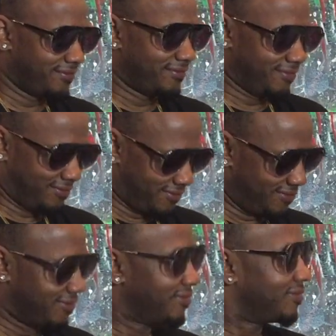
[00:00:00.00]
but she
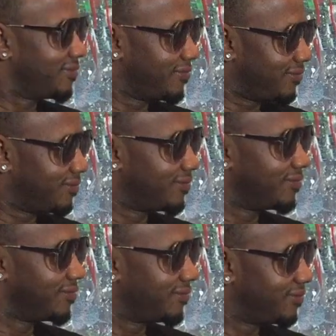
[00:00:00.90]
was, I mean,
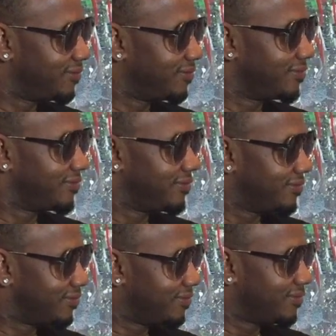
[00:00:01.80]
whether it was writing for
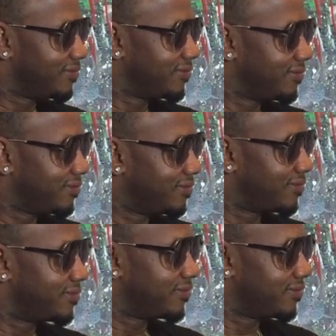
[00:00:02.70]
her or not,
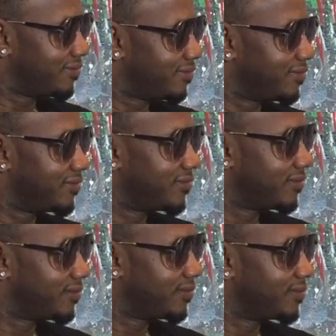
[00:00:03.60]
she
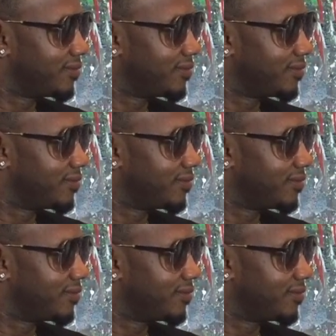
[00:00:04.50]
was, you know,